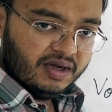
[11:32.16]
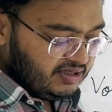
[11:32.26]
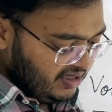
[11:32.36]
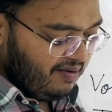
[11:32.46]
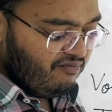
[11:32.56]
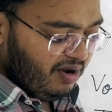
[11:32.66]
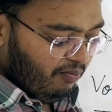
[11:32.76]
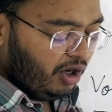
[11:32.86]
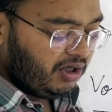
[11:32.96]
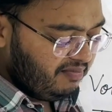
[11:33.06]
Same way,
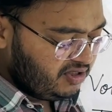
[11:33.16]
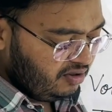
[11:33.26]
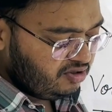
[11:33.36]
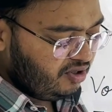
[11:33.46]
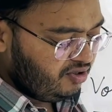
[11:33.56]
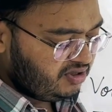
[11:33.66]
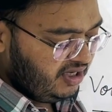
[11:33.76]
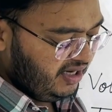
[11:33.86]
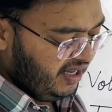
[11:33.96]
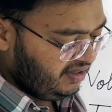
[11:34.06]
bottom is also using
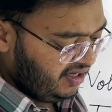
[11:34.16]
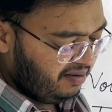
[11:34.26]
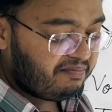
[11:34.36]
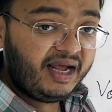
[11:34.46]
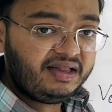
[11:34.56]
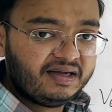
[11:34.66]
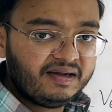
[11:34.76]
length and breadth.